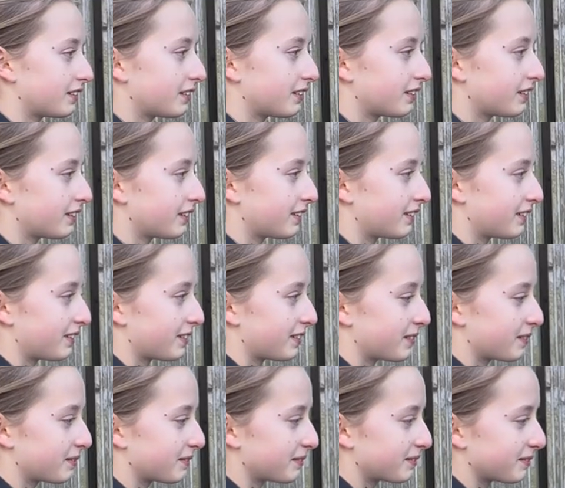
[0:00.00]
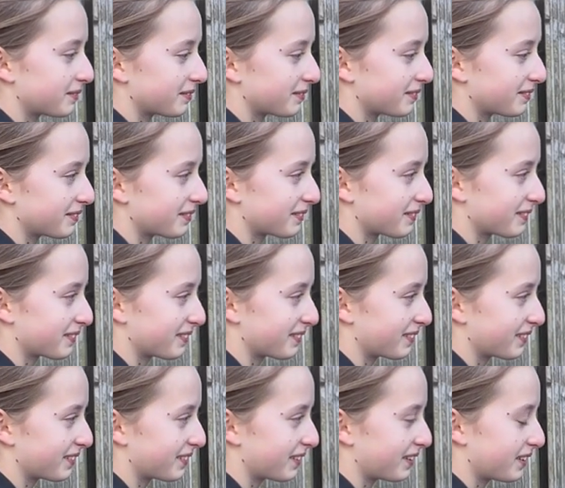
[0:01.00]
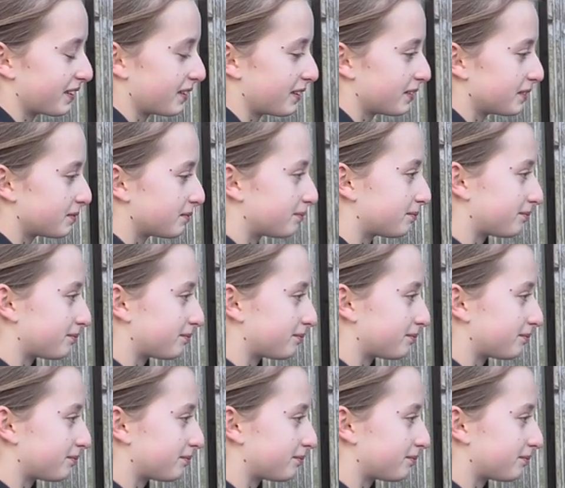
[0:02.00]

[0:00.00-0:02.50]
No words are spoken by the person on screen.